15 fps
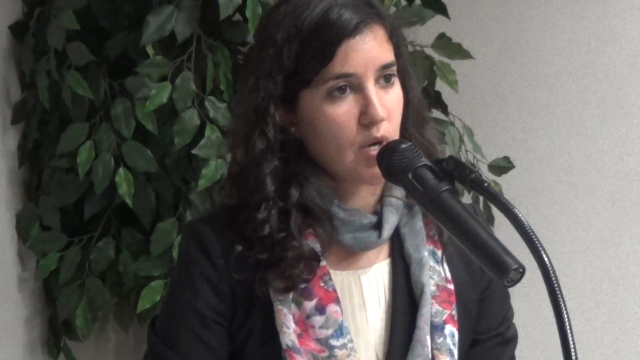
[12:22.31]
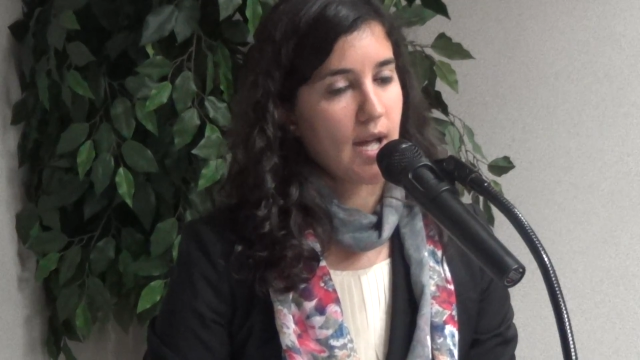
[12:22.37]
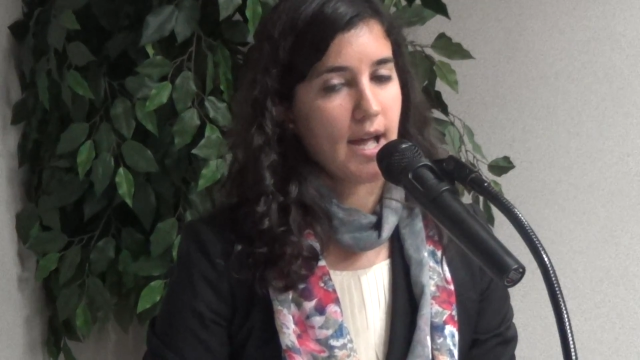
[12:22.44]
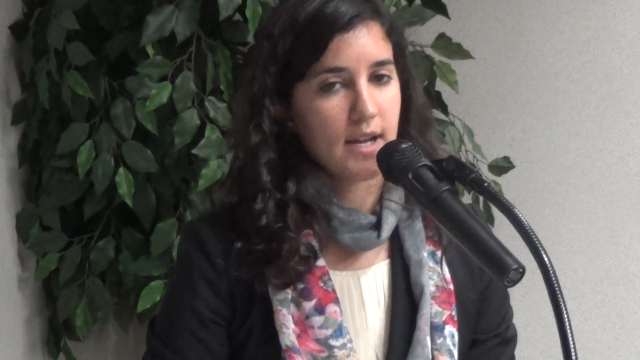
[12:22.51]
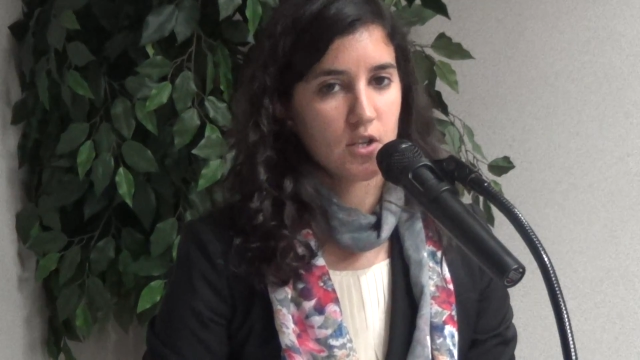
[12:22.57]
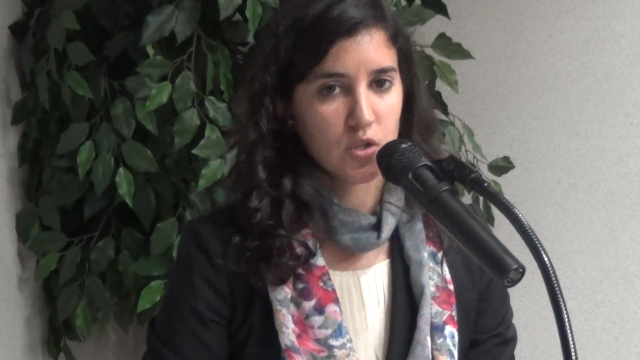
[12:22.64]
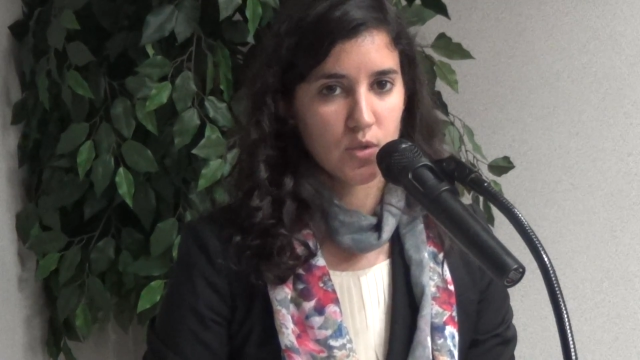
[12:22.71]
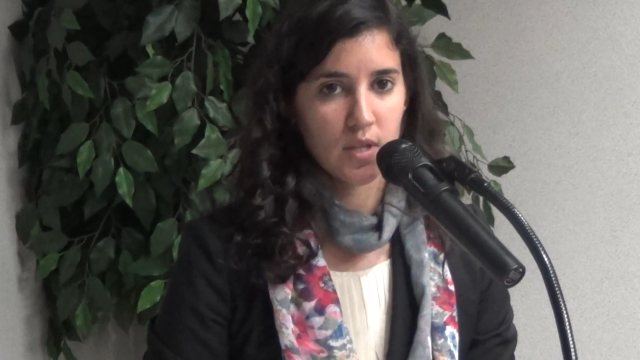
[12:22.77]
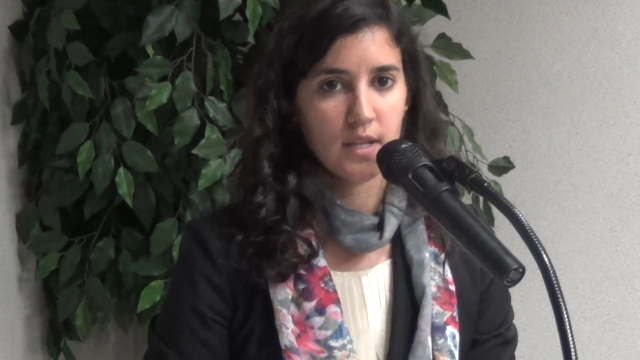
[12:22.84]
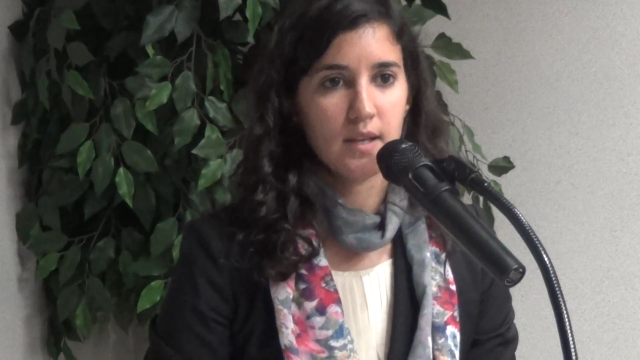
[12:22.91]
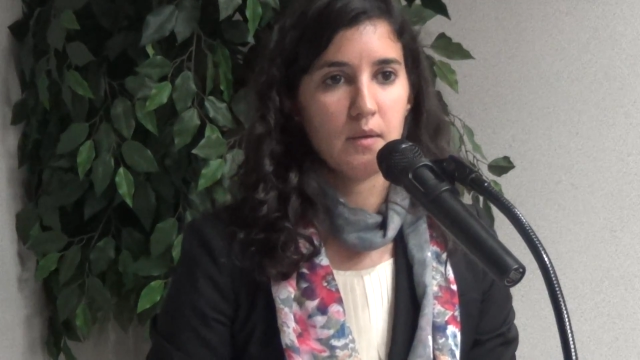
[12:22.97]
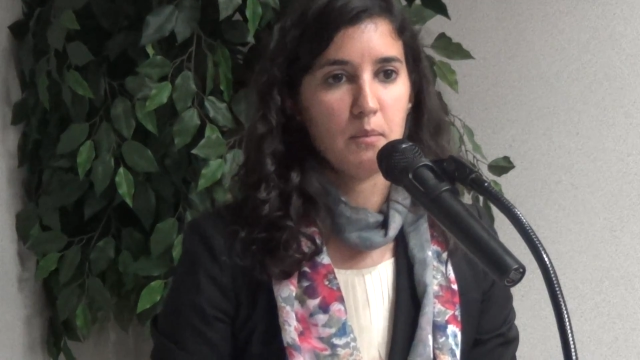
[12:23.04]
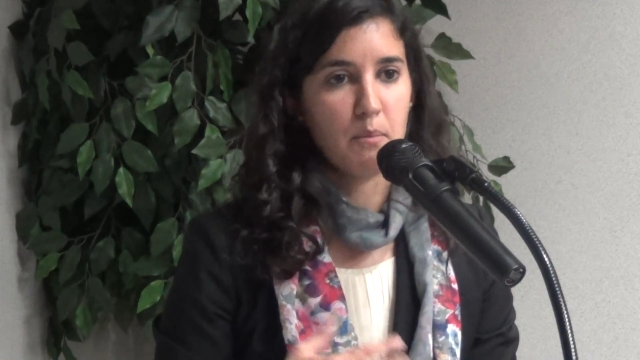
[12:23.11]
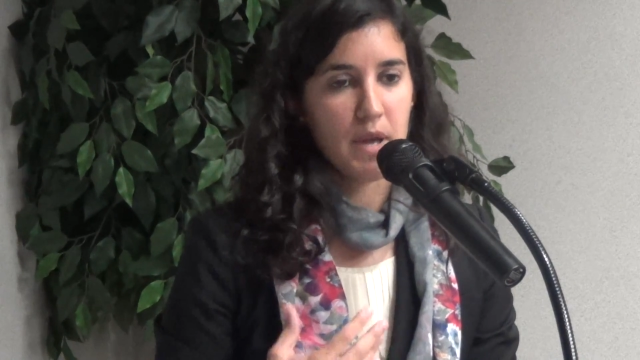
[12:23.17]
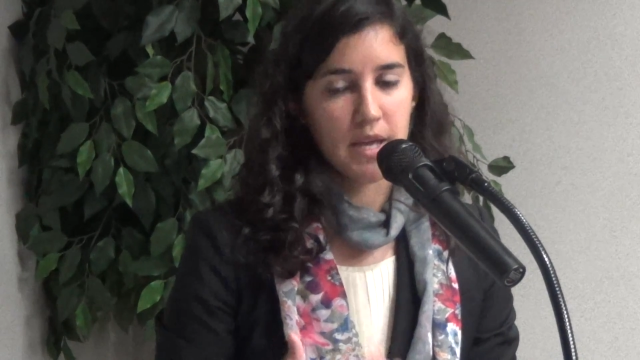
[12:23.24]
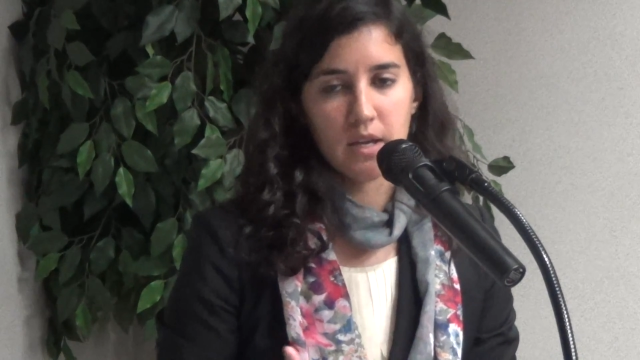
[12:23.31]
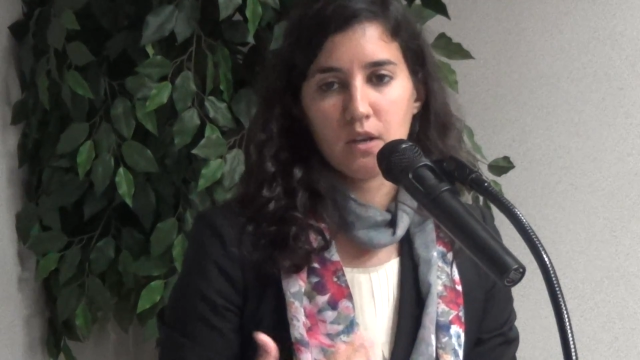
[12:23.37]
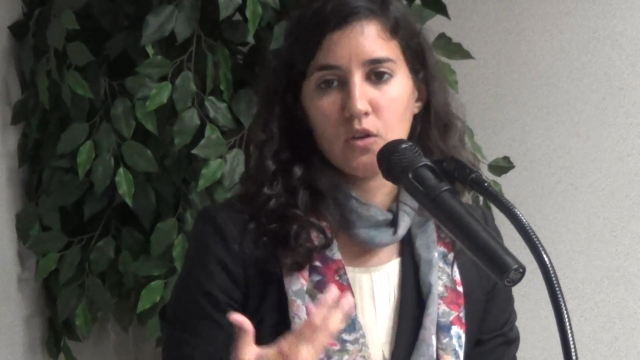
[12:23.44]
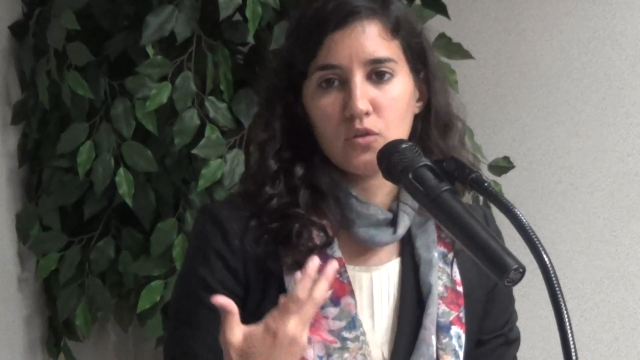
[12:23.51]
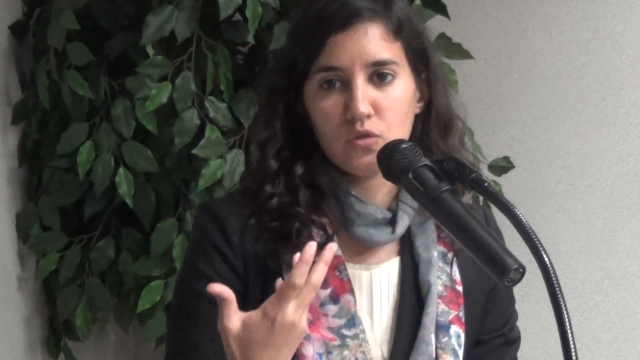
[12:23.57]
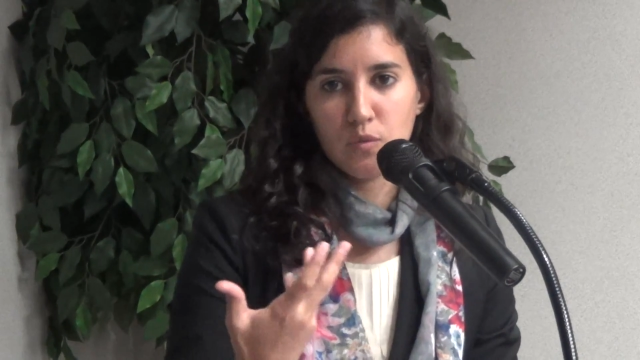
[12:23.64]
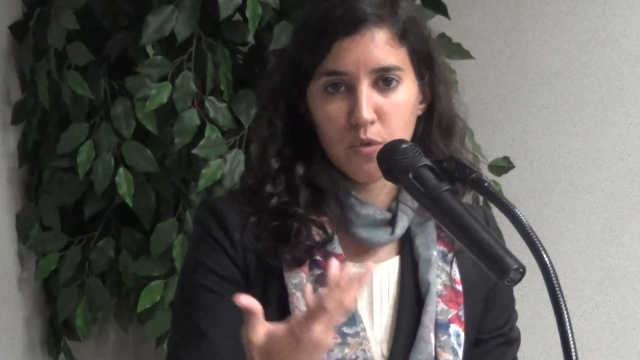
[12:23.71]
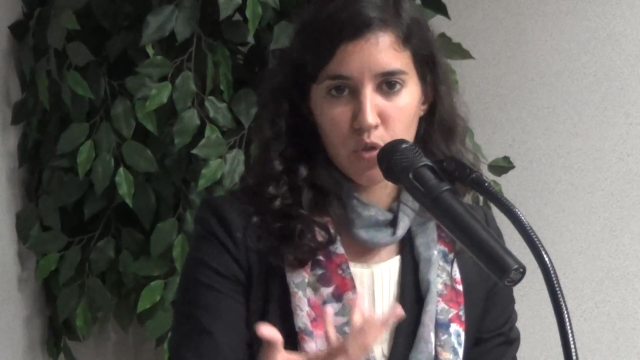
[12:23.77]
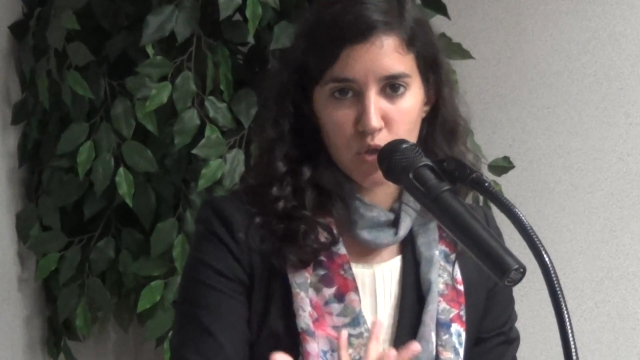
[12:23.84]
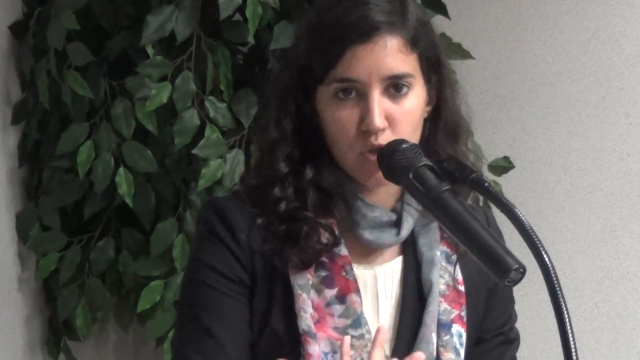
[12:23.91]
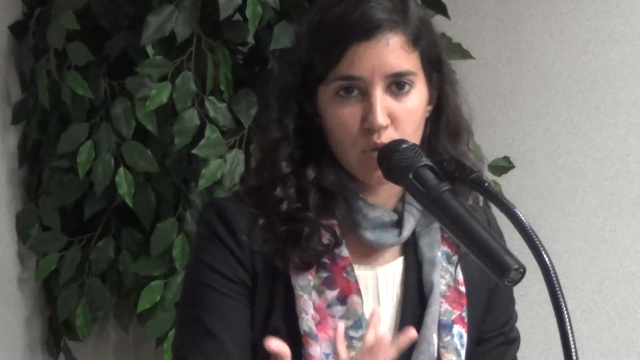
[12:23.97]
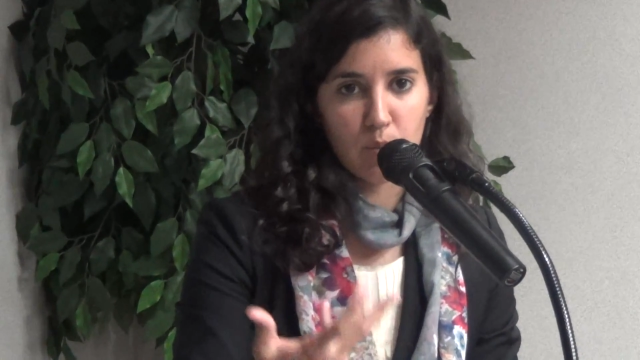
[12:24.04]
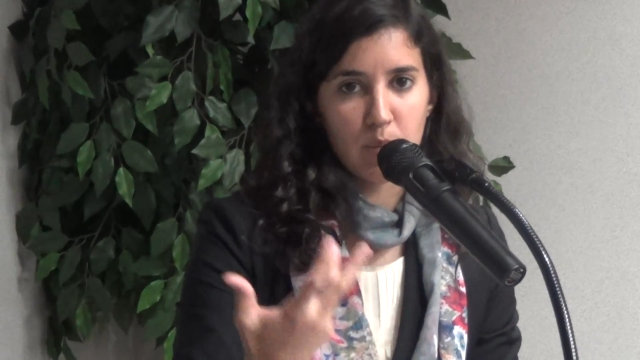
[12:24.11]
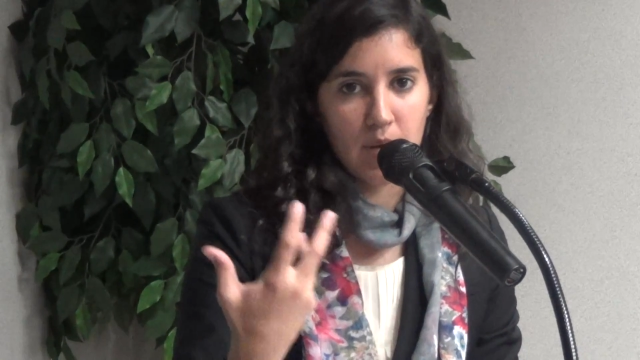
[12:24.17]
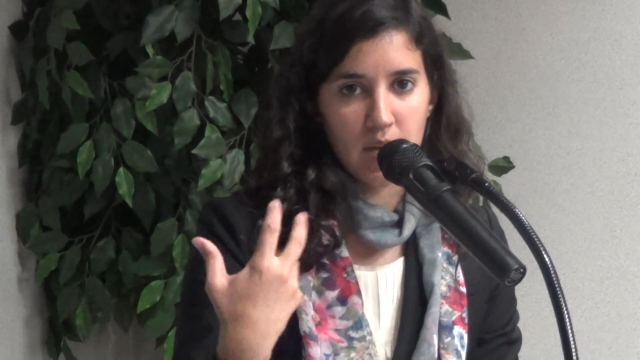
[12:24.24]
actually make a
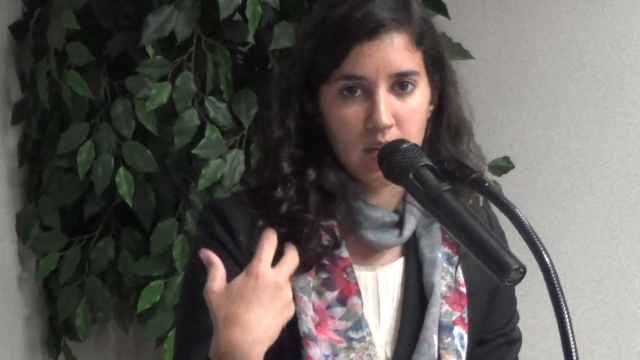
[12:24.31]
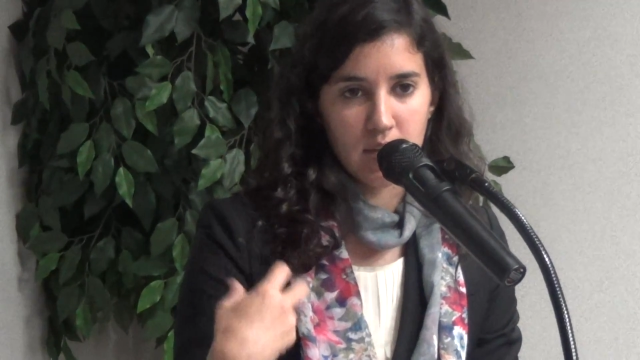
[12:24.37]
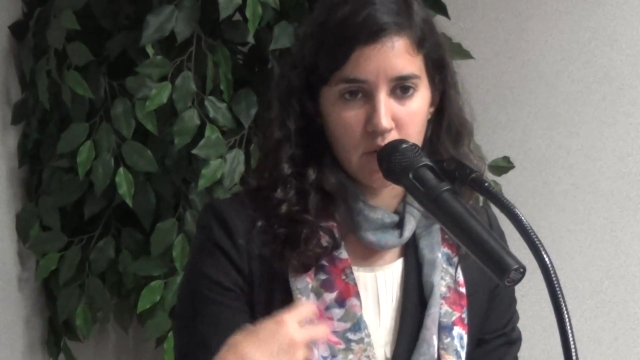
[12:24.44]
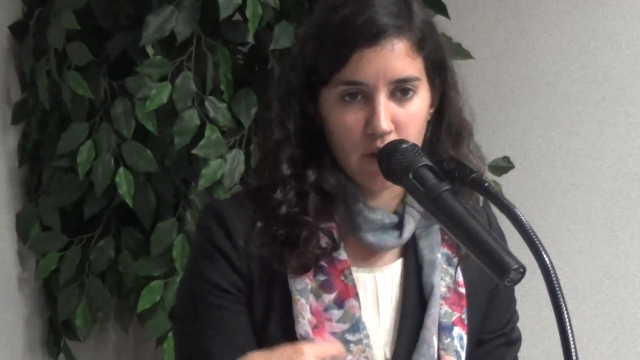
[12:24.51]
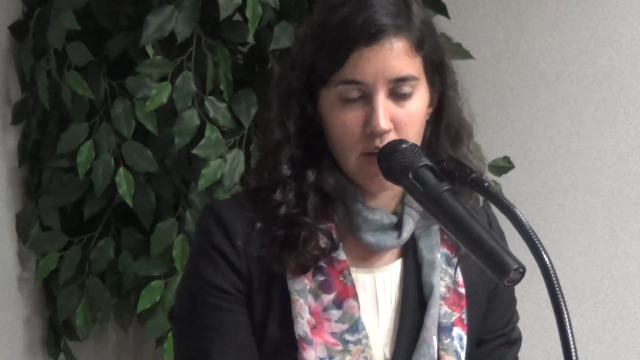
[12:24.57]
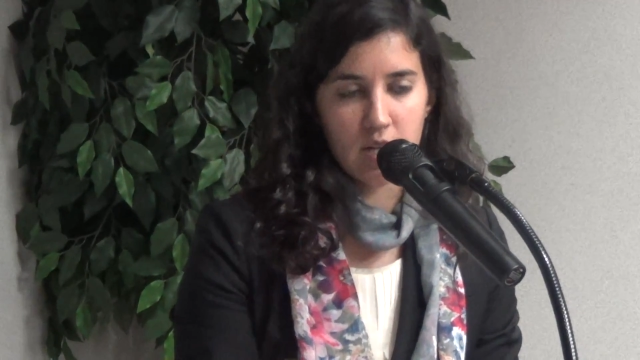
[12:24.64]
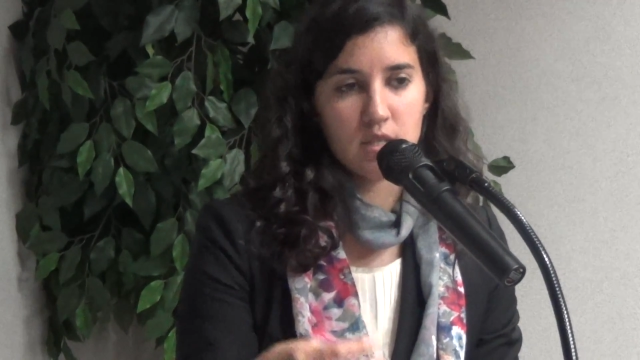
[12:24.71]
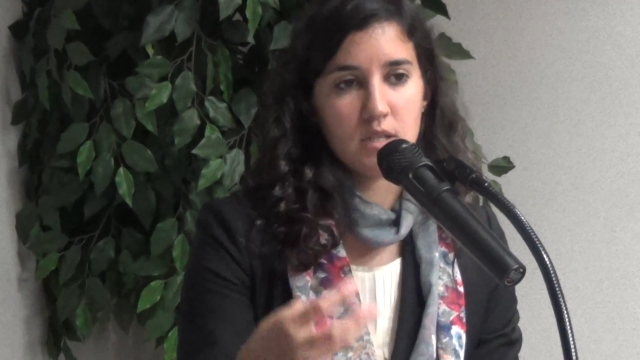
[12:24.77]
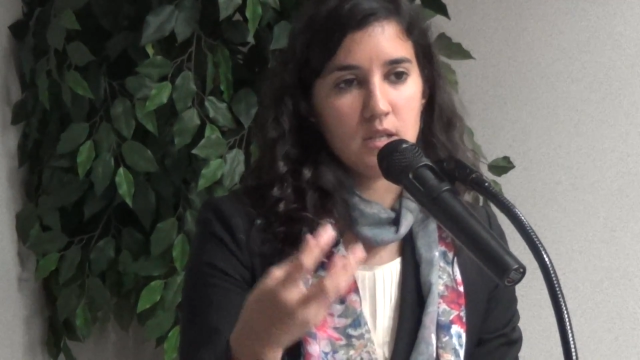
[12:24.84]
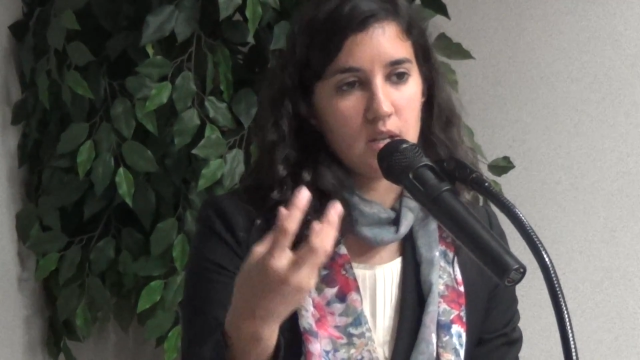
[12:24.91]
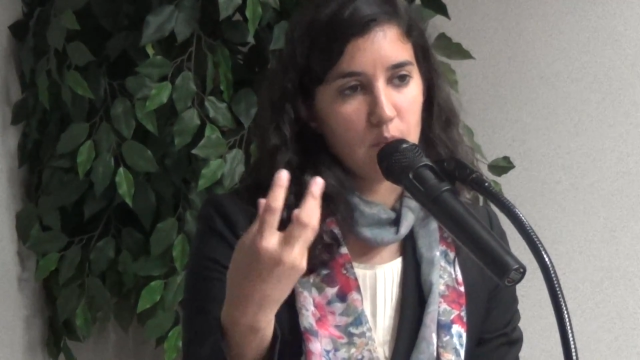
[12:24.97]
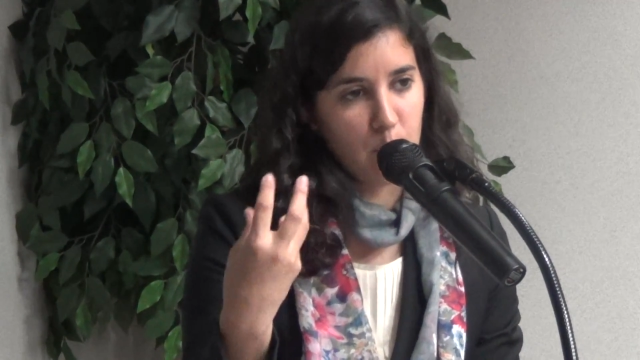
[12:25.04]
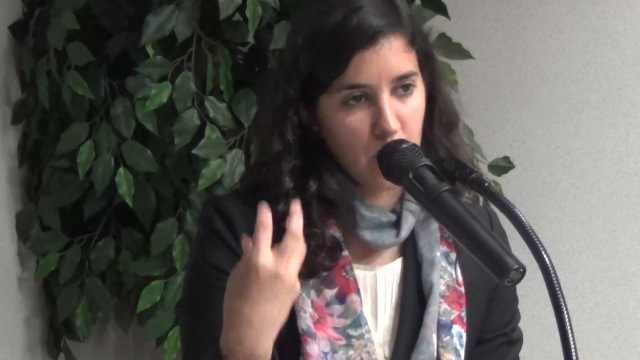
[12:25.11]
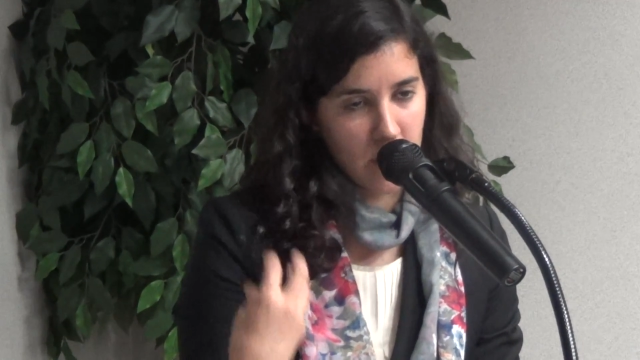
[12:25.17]
contribution by creating a